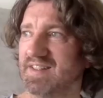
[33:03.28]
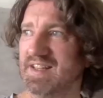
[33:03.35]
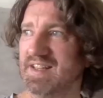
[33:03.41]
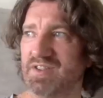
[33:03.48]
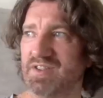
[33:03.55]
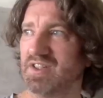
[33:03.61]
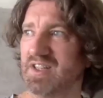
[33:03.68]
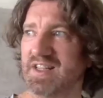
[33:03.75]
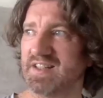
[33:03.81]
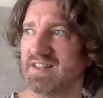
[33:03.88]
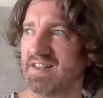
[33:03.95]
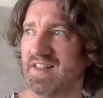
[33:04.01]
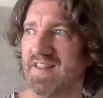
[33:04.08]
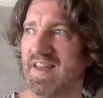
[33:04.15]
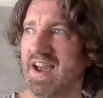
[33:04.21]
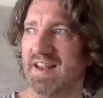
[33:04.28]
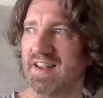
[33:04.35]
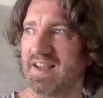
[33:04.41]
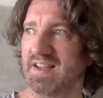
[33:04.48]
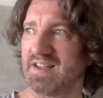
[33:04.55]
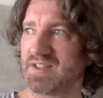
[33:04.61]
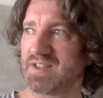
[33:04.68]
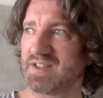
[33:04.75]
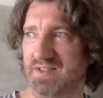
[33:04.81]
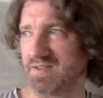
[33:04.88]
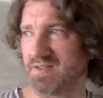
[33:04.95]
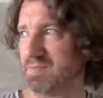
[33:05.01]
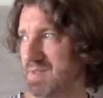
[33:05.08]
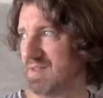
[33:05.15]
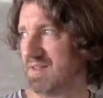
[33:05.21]
even earlier than that, like
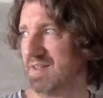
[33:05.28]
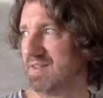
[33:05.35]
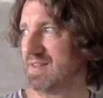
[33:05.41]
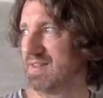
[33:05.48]
mother,